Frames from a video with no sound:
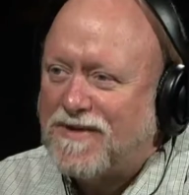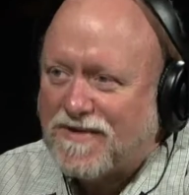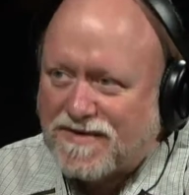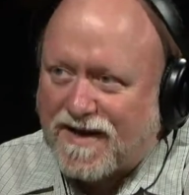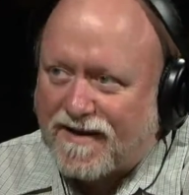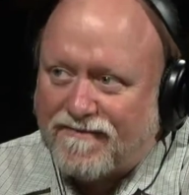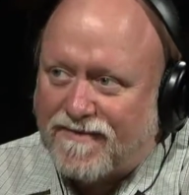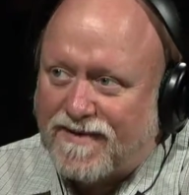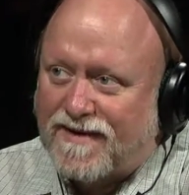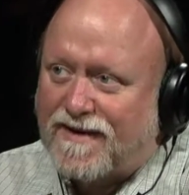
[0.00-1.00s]
be the same,
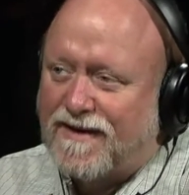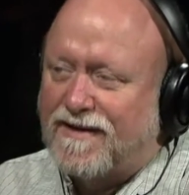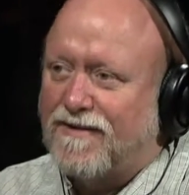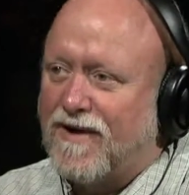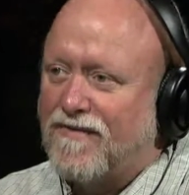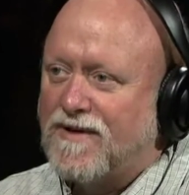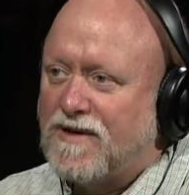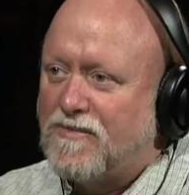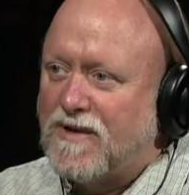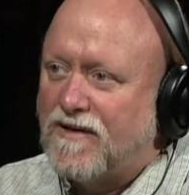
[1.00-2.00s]
the gravity
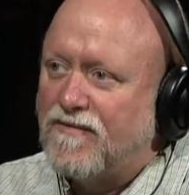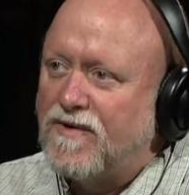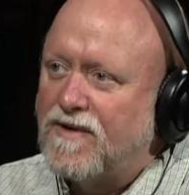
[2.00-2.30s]
to be different.